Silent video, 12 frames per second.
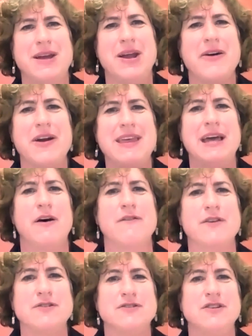carry that
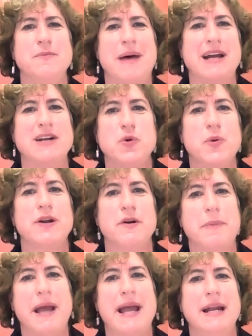over to my
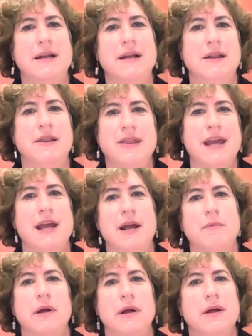Twitter-pated
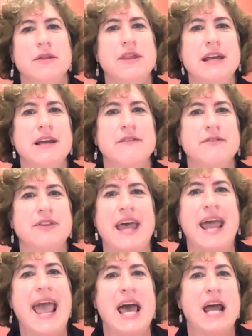theme, think of
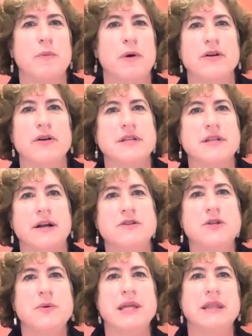the animals that are
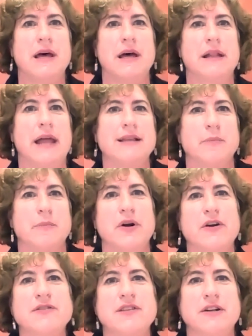doing the
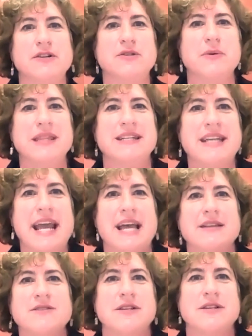birds that are doing the
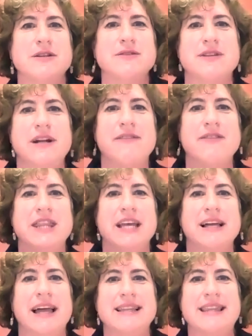dances and everything
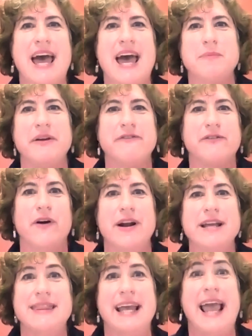like that before
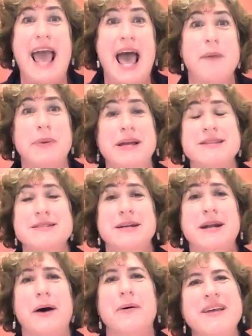anything happens.
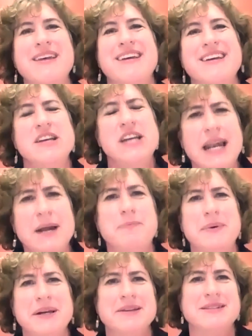You got to
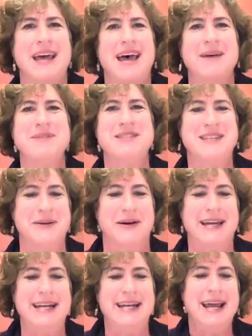build up to it.